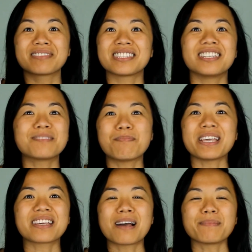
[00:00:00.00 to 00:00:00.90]
just
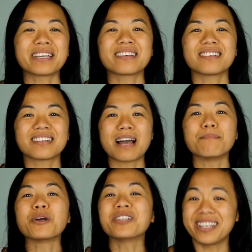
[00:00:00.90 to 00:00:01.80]
becoming
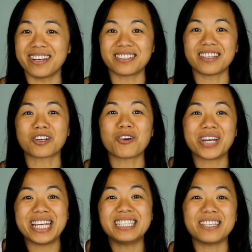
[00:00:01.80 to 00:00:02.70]
harmonious and
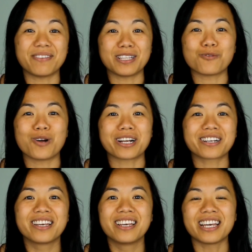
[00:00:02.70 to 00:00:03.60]
cohesive in
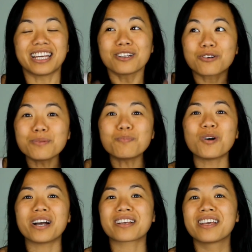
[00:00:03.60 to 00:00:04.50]
the group
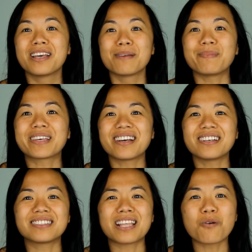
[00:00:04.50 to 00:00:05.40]
work.
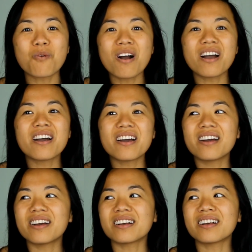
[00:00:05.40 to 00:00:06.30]
Because there
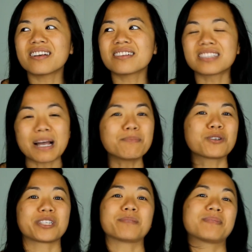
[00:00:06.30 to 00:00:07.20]
were some
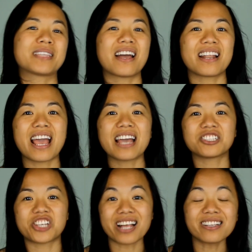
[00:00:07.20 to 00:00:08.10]
groups that had
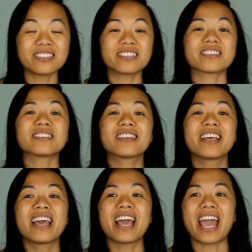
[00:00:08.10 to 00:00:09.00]
challenges,
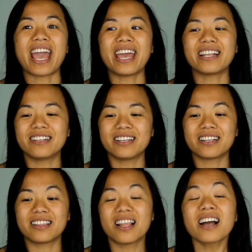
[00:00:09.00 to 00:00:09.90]
and
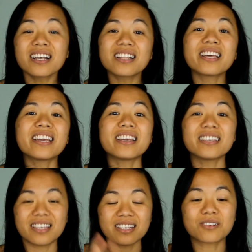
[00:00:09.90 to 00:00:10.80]
luckily
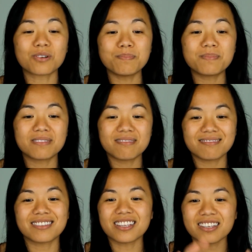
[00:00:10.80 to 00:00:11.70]
the
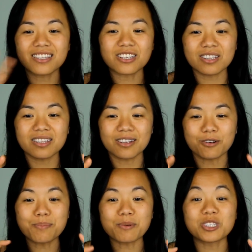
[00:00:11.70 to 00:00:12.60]

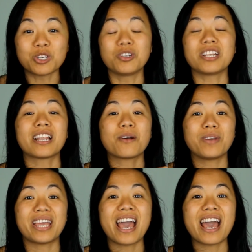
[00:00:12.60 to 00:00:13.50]
group of students that
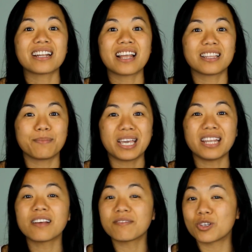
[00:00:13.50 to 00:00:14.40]
we had at the
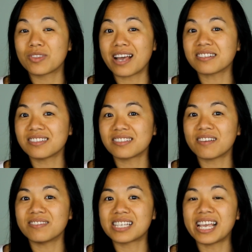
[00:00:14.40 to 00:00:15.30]
beginning of
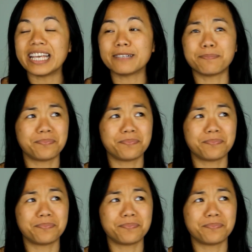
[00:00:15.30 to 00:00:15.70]
2017,